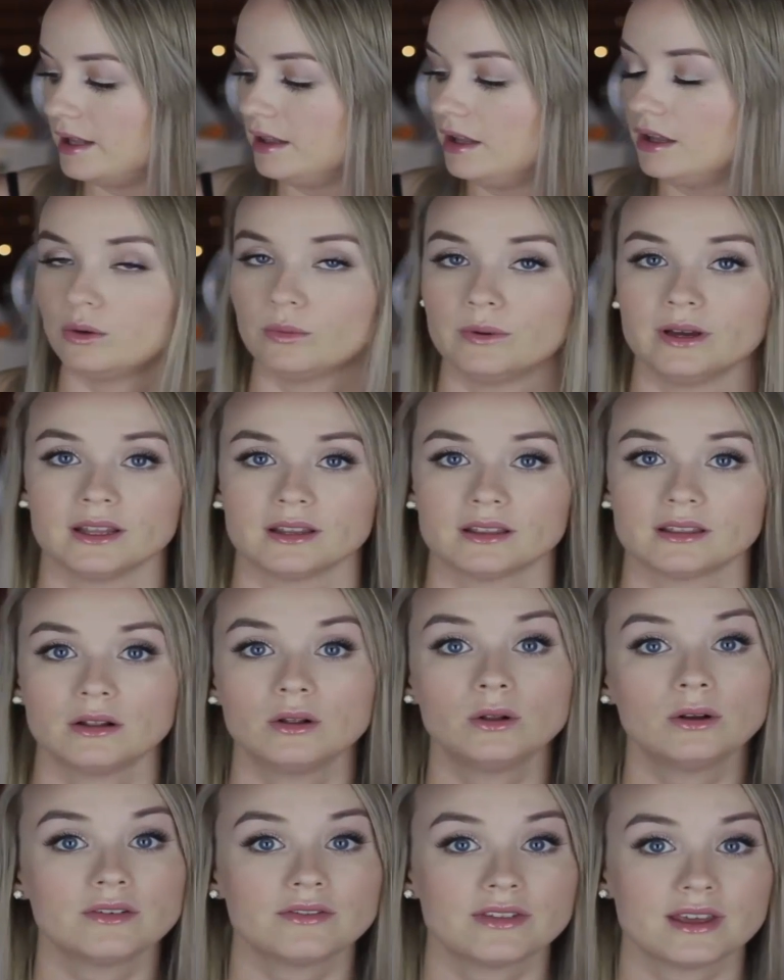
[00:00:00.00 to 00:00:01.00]
along with
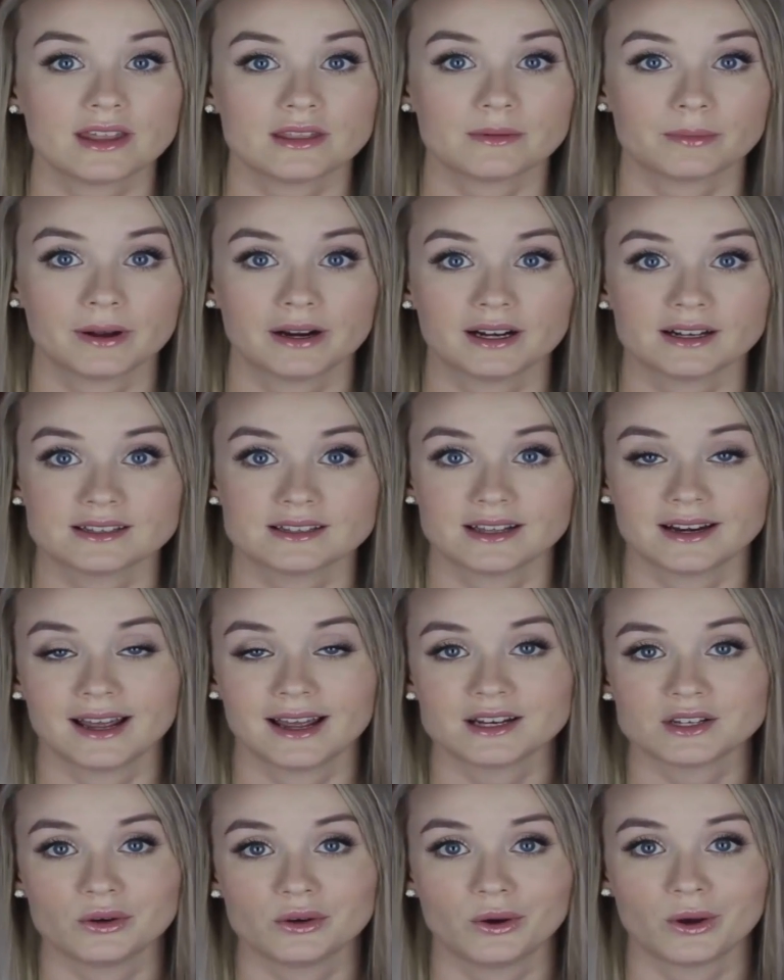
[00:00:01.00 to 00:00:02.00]
all of the other products that
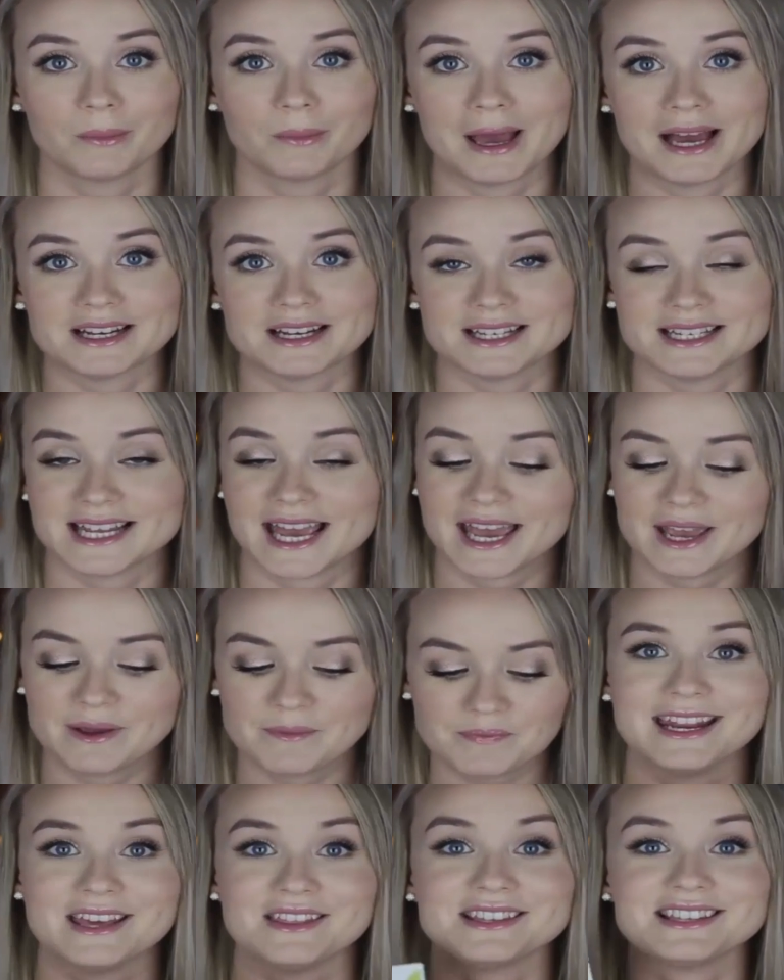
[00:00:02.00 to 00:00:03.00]
I talk about
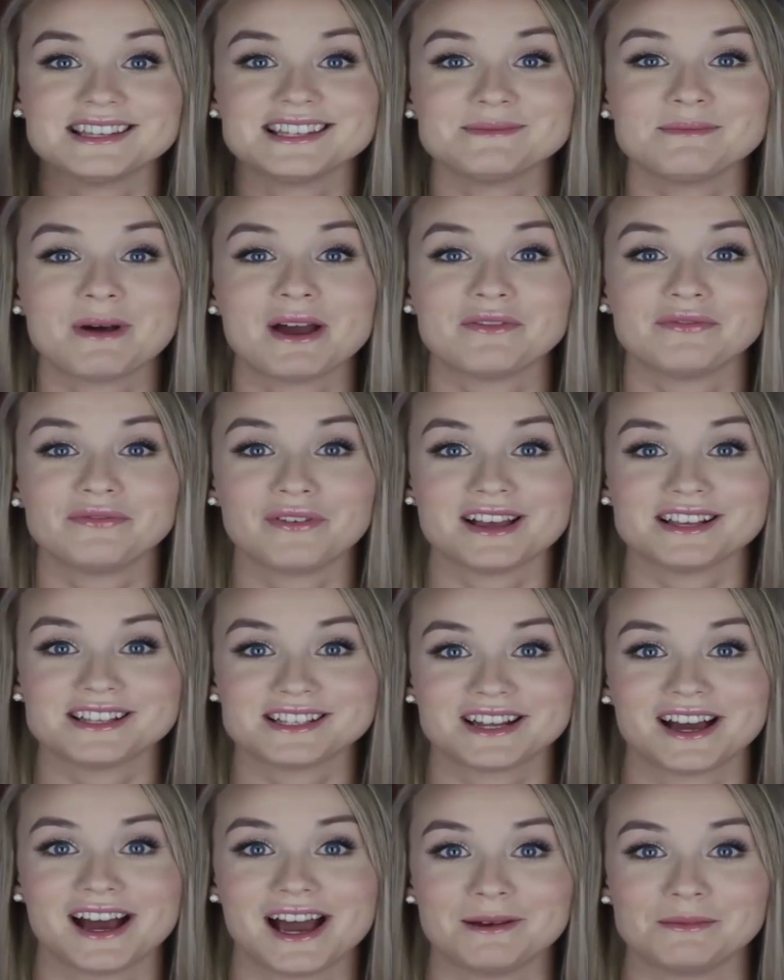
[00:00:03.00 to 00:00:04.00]
today. Now this is my
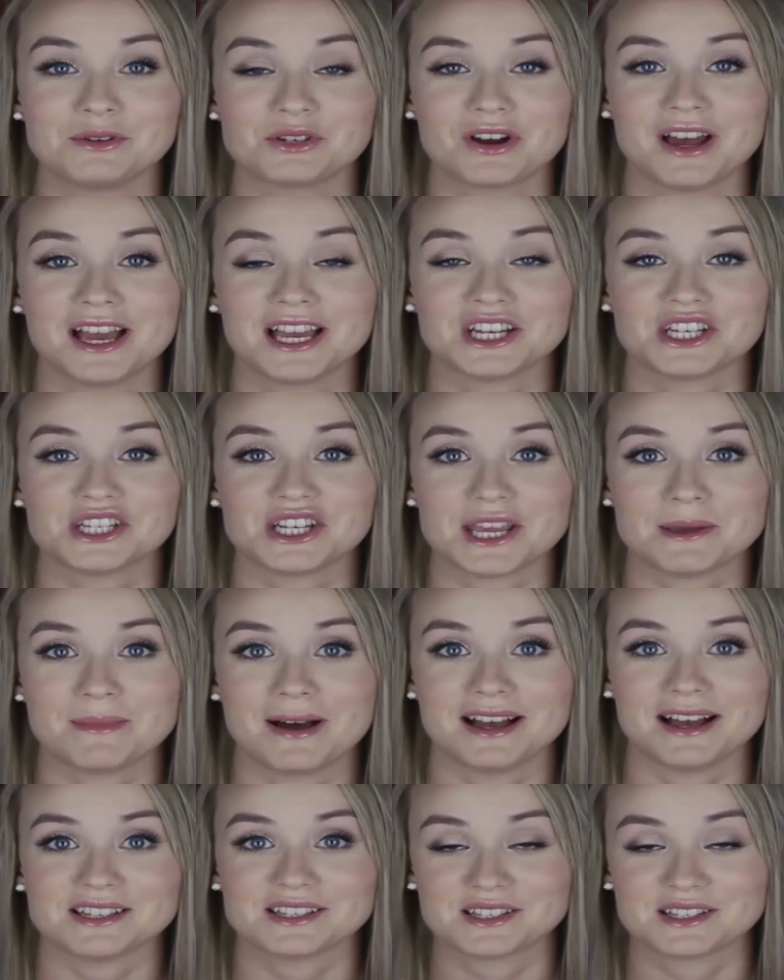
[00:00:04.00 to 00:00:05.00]
first time trying a sheet
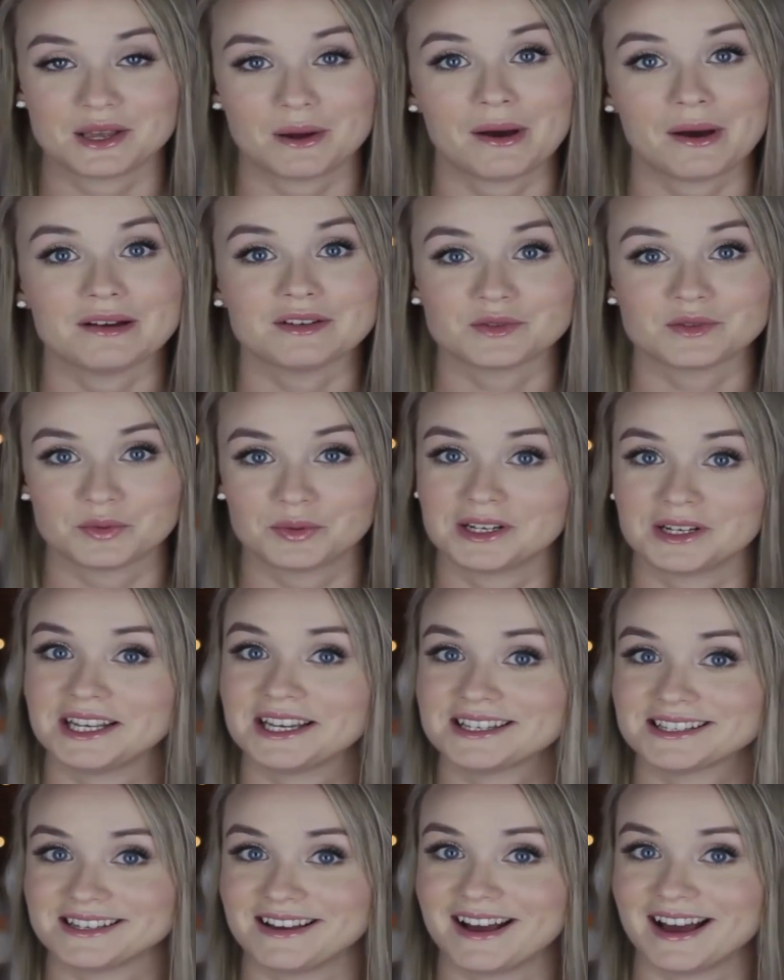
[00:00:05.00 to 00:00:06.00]
mask, so I was pretty
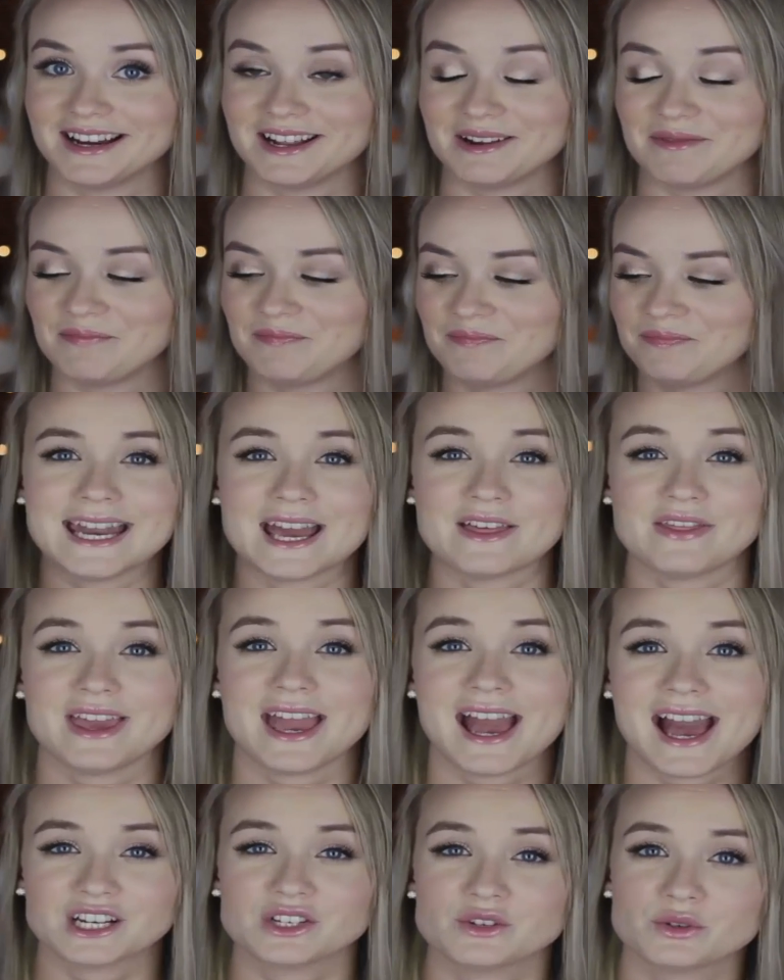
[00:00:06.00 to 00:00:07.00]
excited. Now
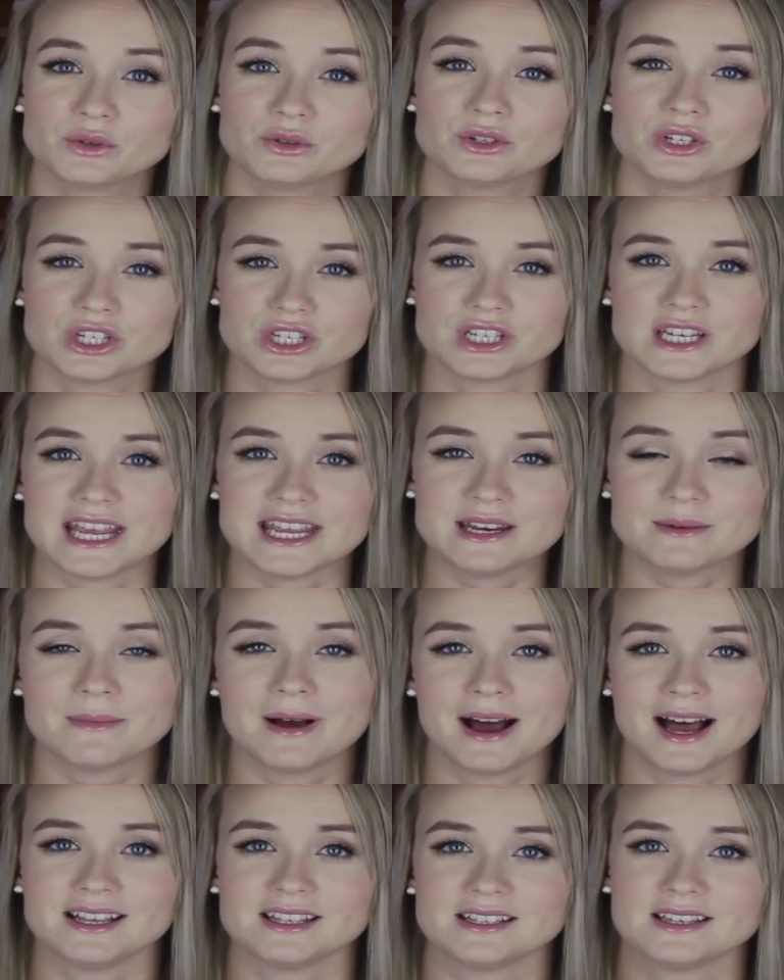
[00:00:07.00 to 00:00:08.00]
the actual sheet
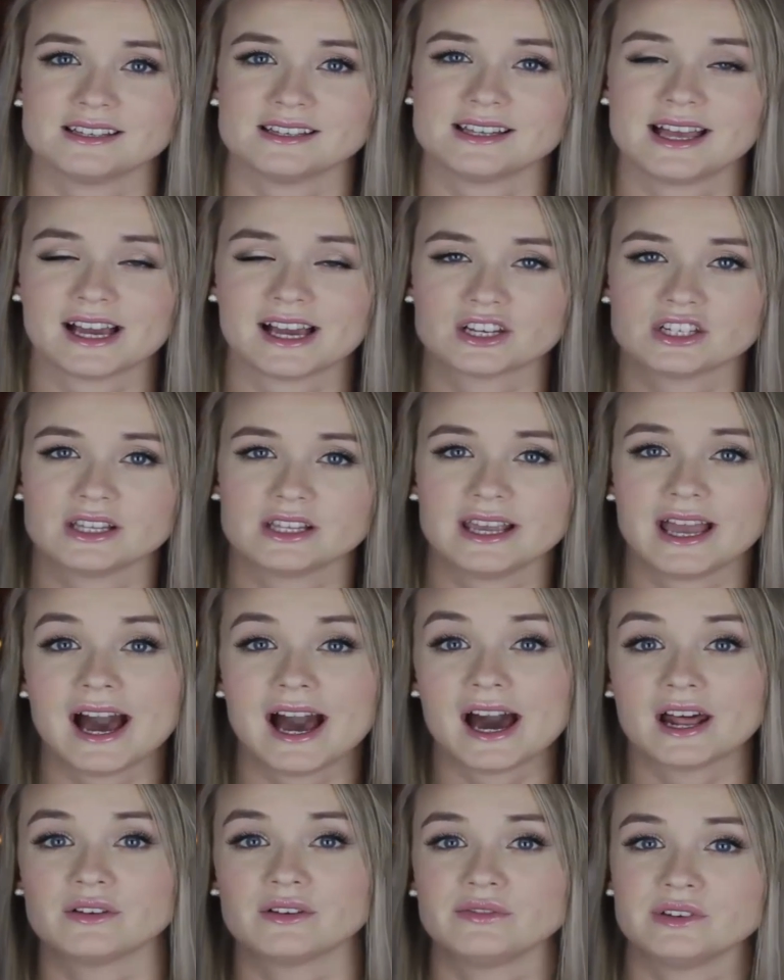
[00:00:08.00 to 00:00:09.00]
mask is actually
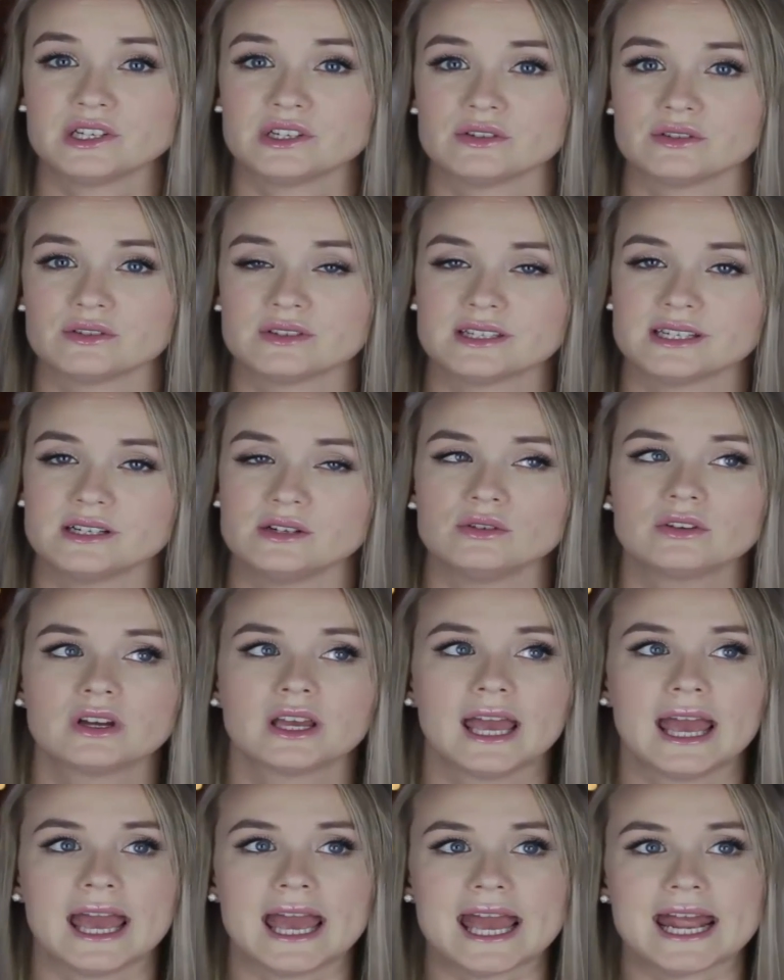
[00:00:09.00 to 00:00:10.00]
artificial
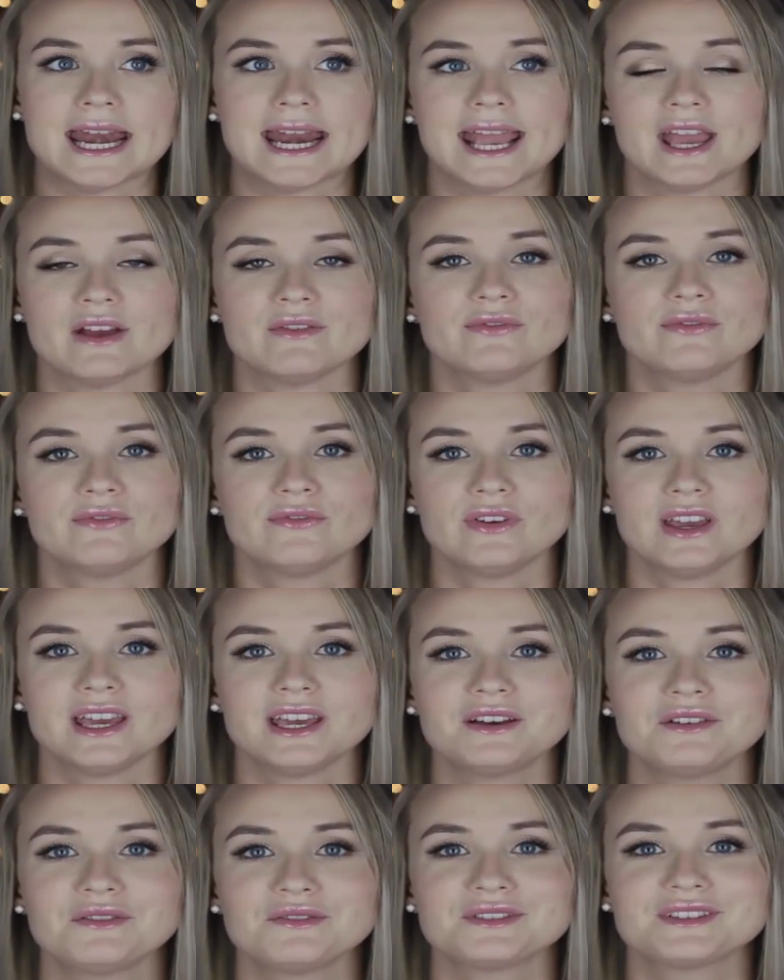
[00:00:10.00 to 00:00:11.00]
silk, and it
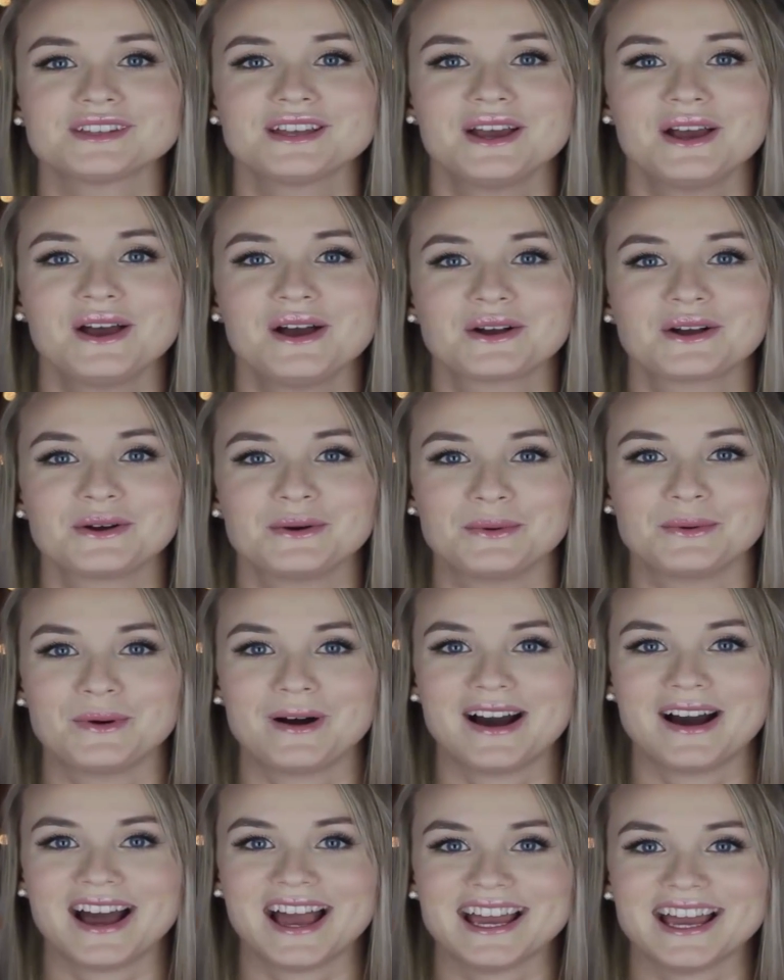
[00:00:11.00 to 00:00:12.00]
feels
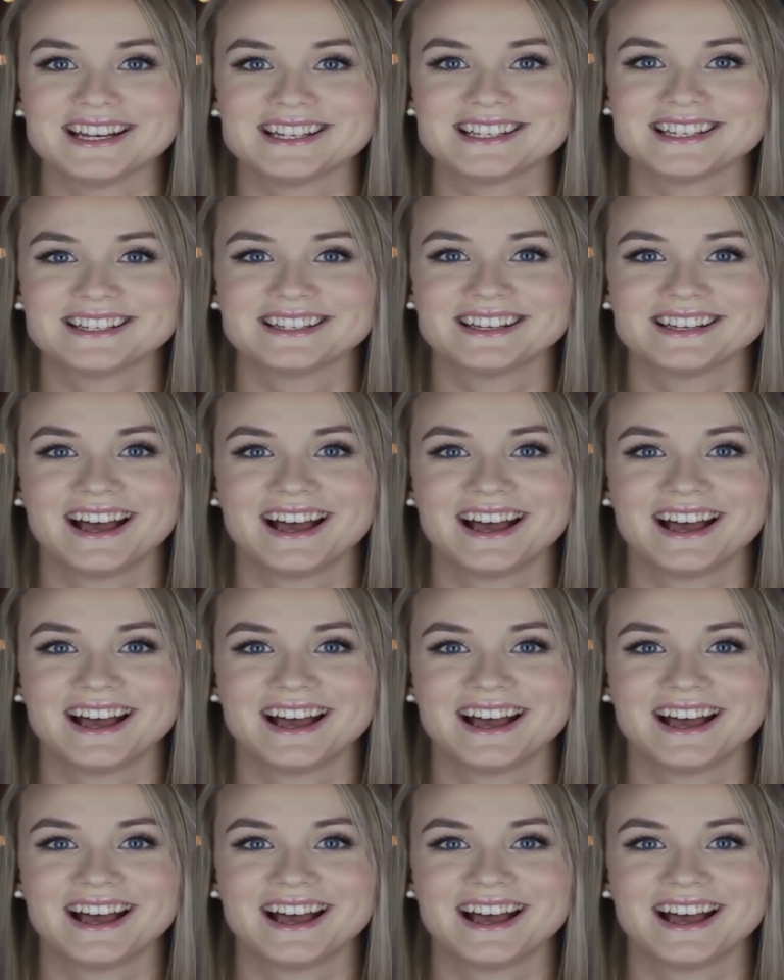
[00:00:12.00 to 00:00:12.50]
quite